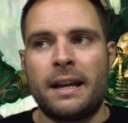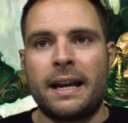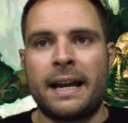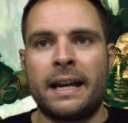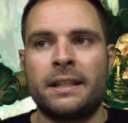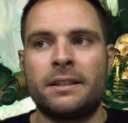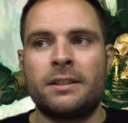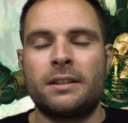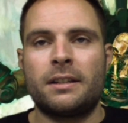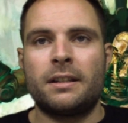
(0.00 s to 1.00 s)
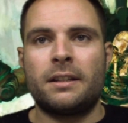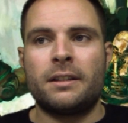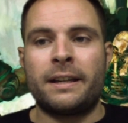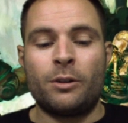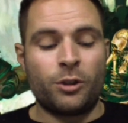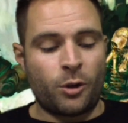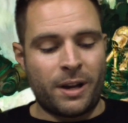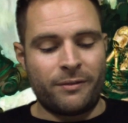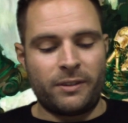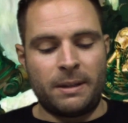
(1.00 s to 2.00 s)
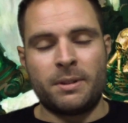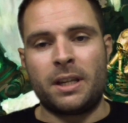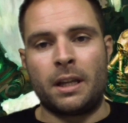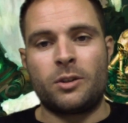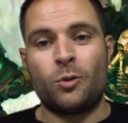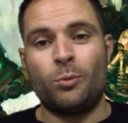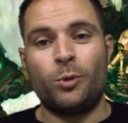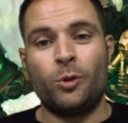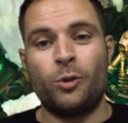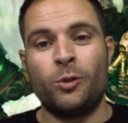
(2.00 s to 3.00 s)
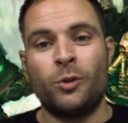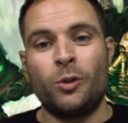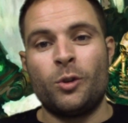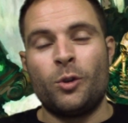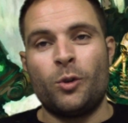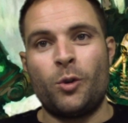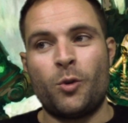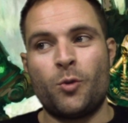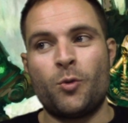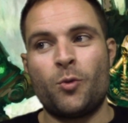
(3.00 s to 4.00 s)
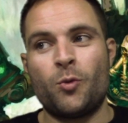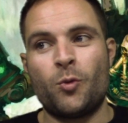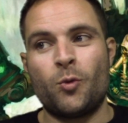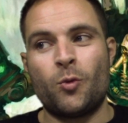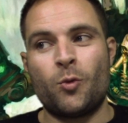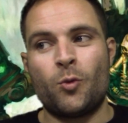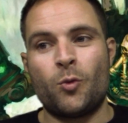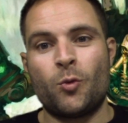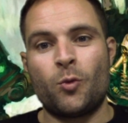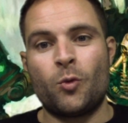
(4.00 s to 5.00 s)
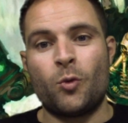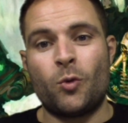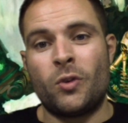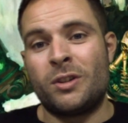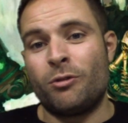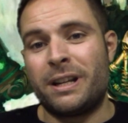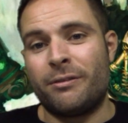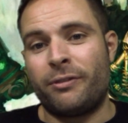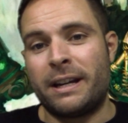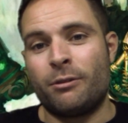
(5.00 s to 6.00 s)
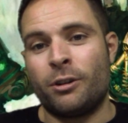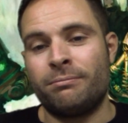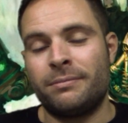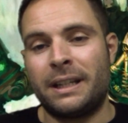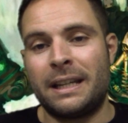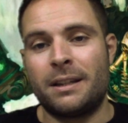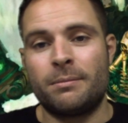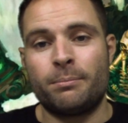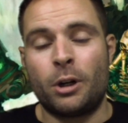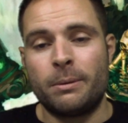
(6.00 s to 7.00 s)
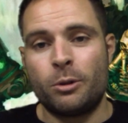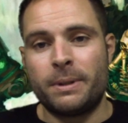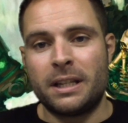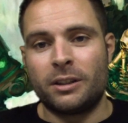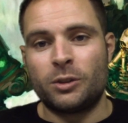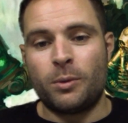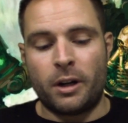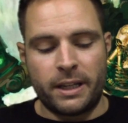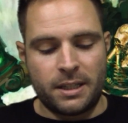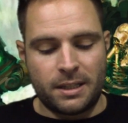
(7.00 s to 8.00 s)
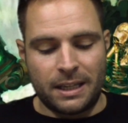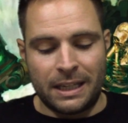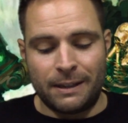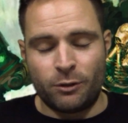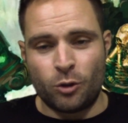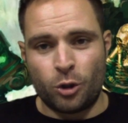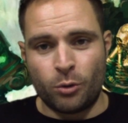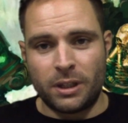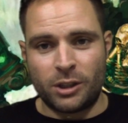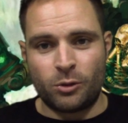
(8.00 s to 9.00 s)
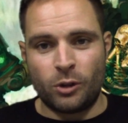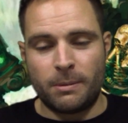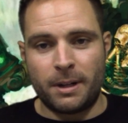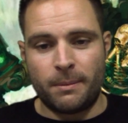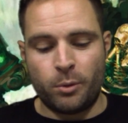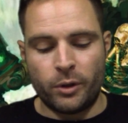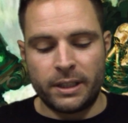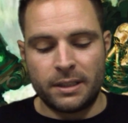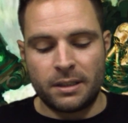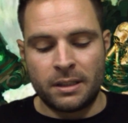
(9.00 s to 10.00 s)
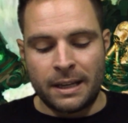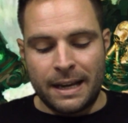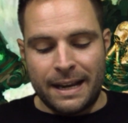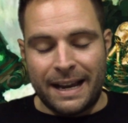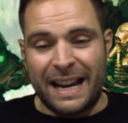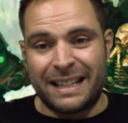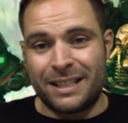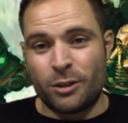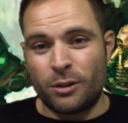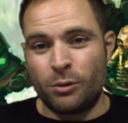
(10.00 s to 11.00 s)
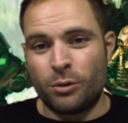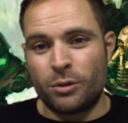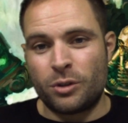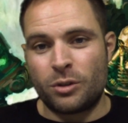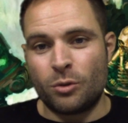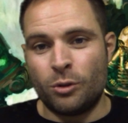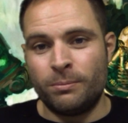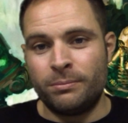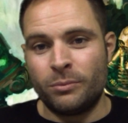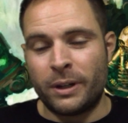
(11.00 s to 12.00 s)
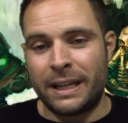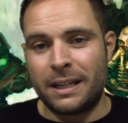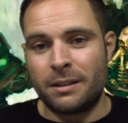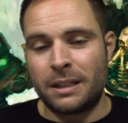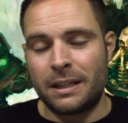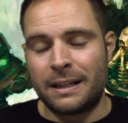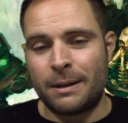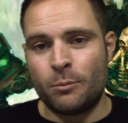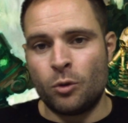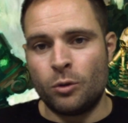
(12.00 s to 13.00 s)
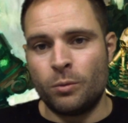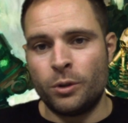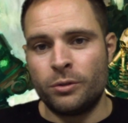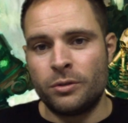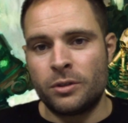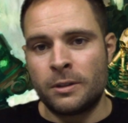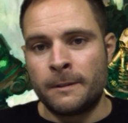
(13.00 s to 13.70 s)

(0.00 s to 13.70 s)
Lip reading: and they also have Imitate the Stormlord, who is already a Pharaon. He can My Will be done twice. He gives you 2 additional command points, and he's got the Lord of the Storm, where he can deal out mortal wounds.